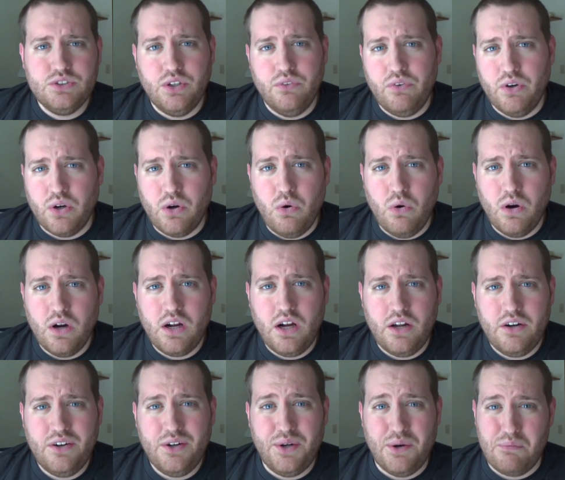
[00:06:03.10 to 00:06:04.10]
so if you're cord
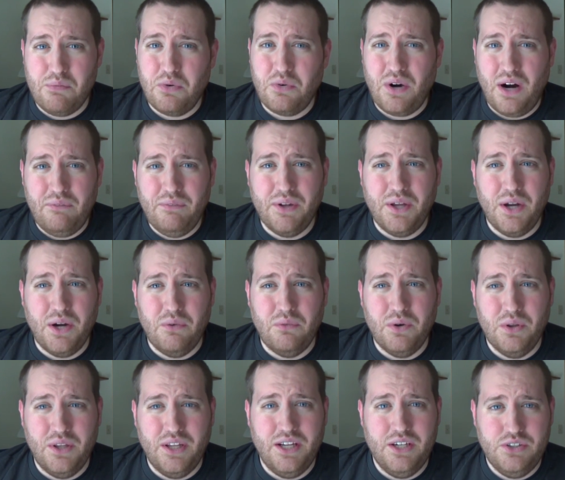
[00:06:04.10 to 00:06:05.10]
cutter, you're probably going to
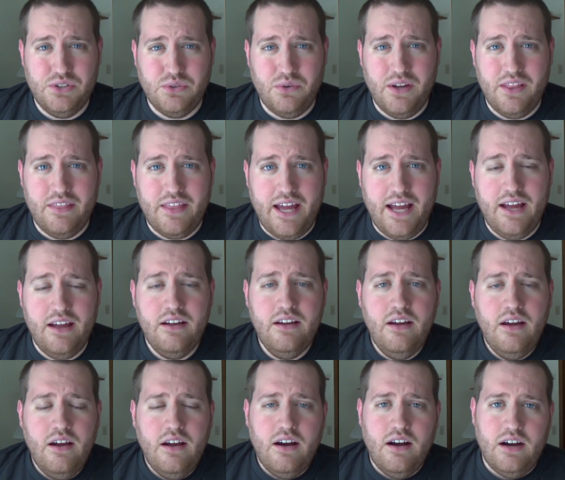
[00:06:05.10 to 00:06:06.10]
really enjoy that.
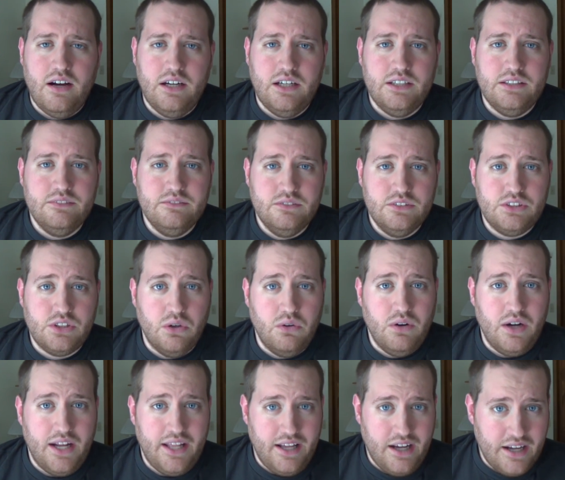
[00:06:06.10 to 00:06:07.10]

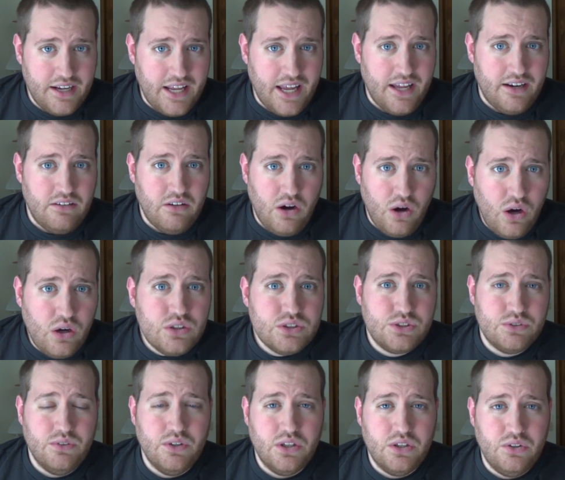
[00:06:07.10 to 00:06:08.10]
So again,
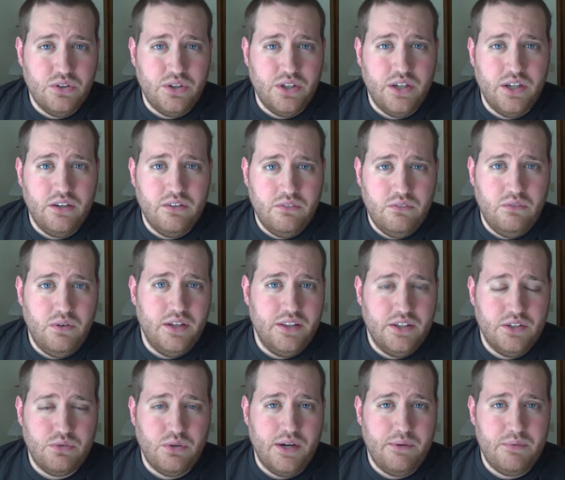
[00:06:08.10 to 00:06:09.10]
also included with
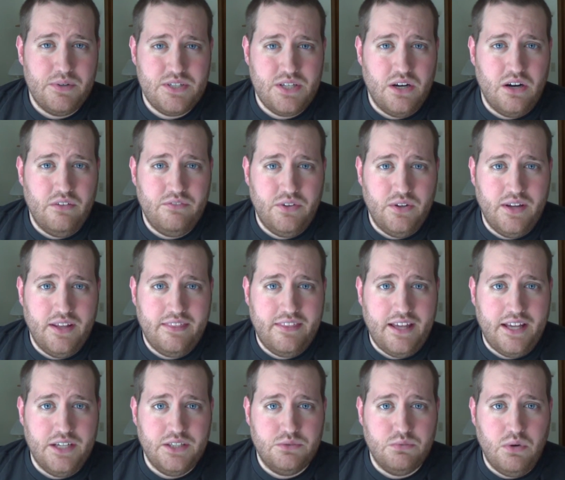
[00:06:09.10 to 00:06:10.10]
the 20% off, you get
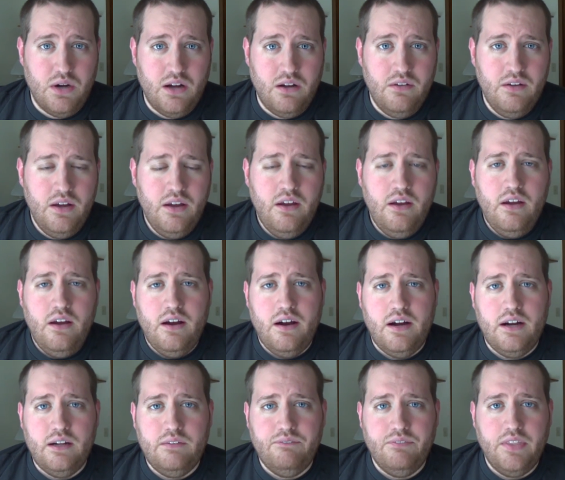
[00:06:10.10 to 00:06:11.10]
that as well.
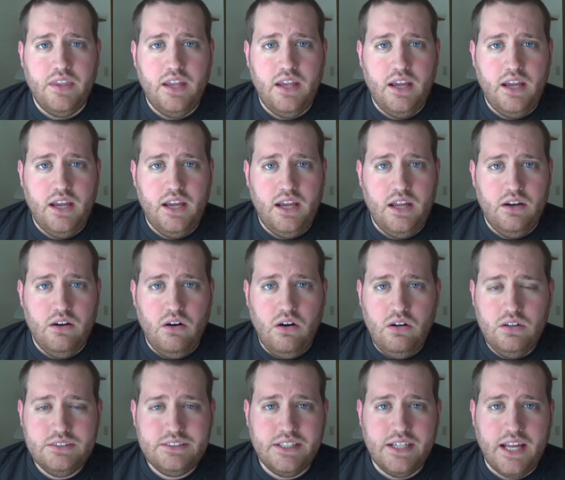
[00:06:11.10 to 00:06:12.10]
And
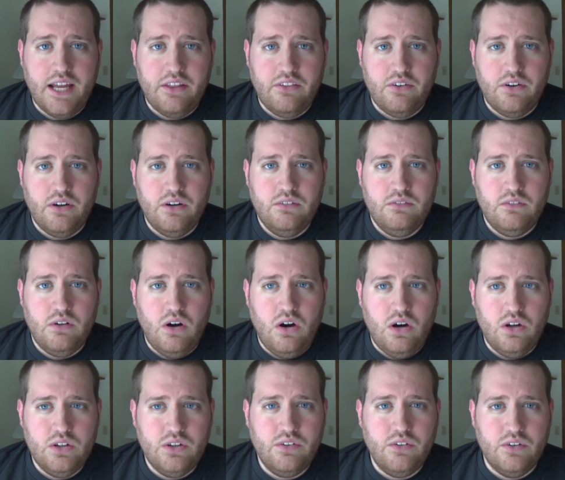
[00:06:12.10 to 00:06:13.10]
altogether,
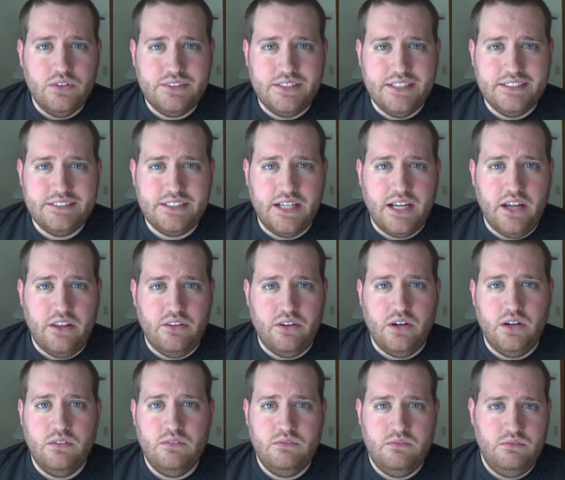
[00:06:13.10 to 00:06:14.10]
all of those things
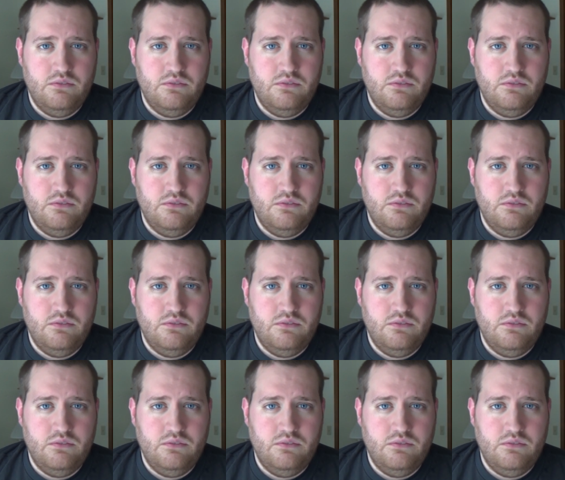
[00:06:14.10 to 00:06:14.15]
together